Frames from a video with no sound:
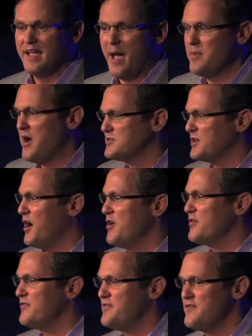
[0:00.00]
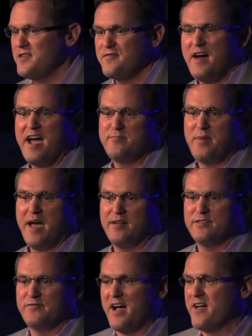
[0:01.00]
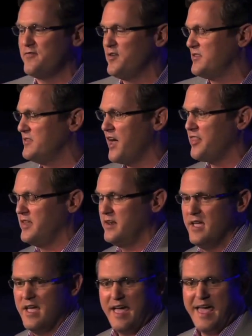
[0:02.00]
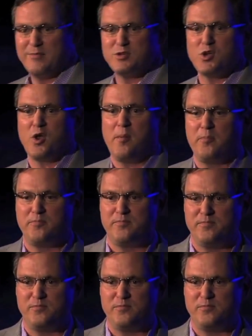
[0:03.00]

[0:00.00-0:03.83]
I was 155 pounds, 5 foot nothing, and I'm showing up,